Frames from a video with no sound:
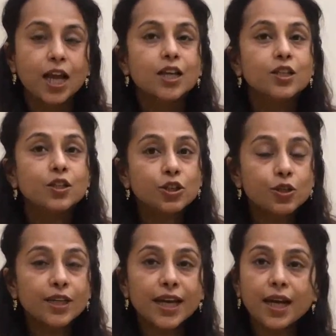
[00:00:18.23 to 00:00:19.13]
So
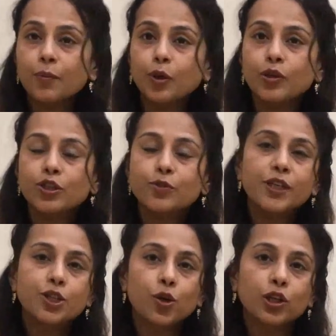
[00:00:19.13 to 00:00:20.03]
today I'm going to be
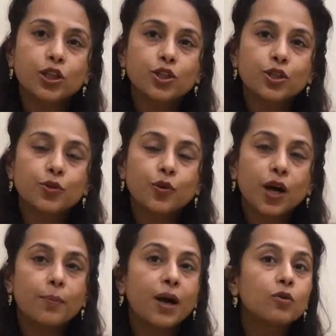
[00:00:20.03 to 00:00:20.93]
talking to you
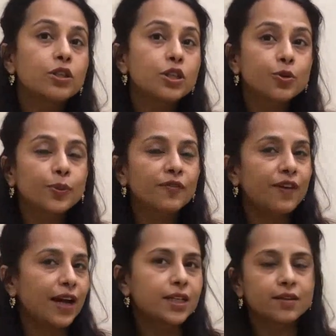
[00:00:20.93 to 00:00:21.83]
about tubal
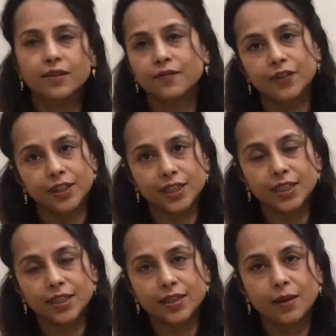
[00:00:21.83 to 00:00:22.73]
factor
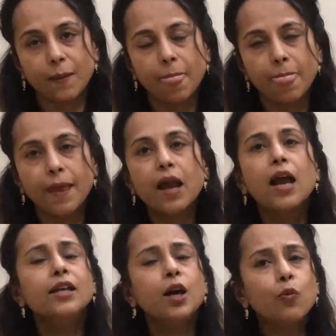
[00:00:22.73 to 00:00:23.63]
infertility.
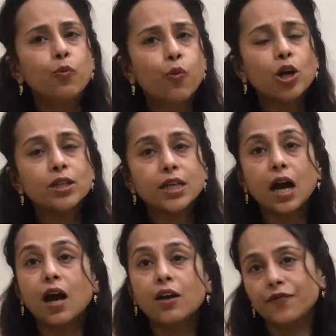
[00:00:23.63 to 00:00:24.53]
Now, what
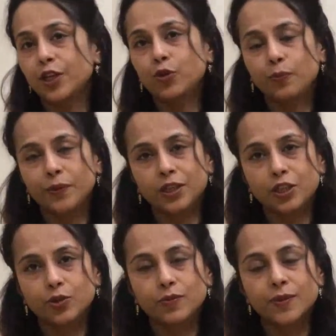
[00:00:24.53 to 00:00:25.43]
are fallopian
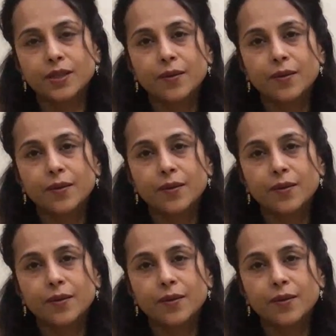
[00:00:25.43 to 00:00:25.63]
tubes?